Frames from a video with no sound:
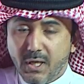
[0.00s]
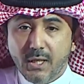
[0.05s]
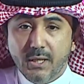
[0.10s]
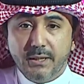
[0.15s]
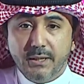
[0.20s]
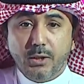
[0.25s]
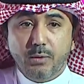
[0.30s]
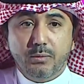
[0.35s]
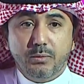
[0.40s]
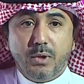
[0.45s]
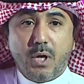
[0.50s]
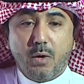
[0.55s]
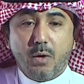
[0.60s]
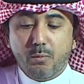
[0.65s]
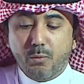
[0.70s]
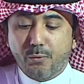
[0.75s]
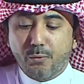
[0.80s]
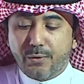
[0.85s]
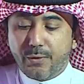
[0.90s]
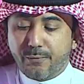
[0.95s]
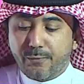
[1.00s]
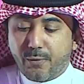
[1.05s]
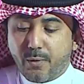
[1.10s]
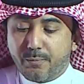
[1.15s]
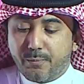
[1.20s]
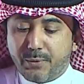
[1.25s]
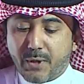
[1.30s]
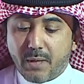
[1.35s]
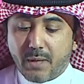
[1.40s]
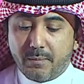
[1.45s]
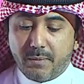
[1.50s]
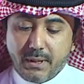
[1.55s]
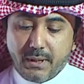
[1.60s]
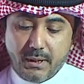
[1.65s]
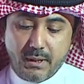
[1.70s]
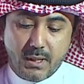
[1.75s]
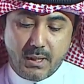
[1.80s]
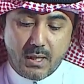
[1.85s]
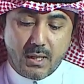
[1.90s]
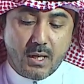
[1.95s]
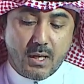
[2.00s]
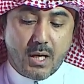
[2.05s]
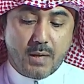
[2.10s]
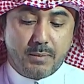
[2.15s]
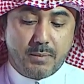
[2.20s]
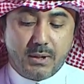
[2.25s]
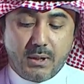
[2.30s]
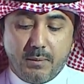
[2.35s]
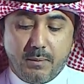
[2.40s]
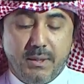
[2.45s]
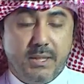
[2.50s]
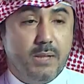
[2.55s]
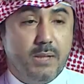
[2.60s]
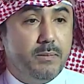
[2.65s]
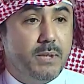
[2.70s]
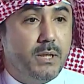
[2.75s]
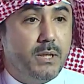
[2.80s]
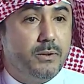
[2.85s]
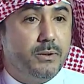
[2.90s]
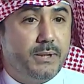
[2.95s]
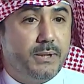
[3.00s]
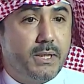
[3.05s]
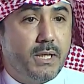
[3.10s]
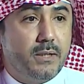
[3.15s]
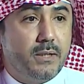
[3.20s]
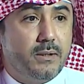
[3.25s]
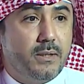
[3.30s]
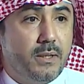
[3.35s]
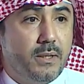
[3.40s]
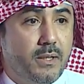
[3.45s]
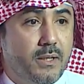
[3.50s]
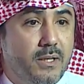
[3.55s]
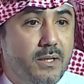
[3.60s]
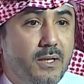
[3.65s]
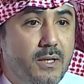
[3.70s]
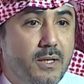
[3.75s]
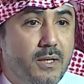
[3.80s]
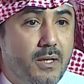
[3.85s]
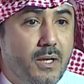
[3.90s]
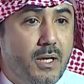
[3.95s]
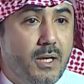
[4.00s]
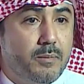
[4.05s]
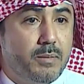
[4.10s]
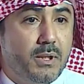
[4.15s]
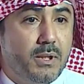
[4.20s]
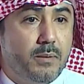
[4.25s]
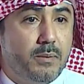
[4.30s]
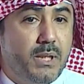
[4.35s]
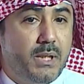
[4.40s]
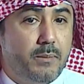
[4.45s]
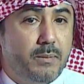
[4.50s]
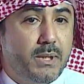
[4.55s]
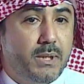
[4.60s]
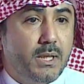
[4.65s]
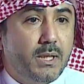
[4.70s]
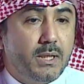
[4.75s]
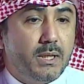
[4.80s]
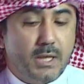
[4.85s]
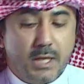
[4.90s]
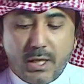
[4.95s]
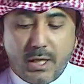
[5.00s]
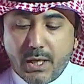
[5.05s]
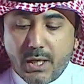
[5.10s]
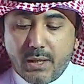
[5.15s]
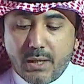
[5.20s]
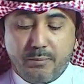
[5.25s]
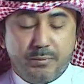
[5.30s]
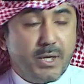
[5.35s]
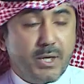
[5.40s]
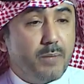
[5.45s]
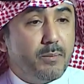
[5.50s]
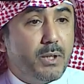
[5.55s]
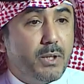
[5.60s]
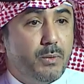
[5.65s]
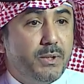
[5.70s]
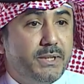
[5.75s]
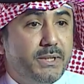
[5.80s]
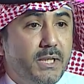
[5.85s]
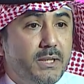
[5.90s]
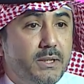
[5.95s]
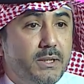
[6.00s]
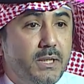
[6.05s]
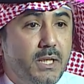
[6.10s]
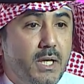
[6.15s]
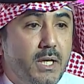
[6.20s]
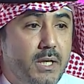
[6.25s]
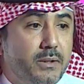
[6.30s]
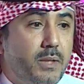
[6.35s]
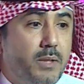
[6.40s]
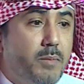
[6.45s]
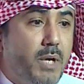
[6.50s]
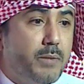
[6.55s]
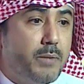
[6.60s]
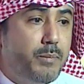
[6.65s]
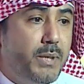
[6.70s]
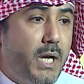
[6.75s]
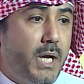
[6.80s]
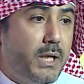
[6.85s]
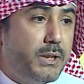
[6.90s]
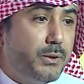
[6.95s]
moving from primary hyperlipidemia to secondary hyperlipidemia. In primary, we said there might be isolated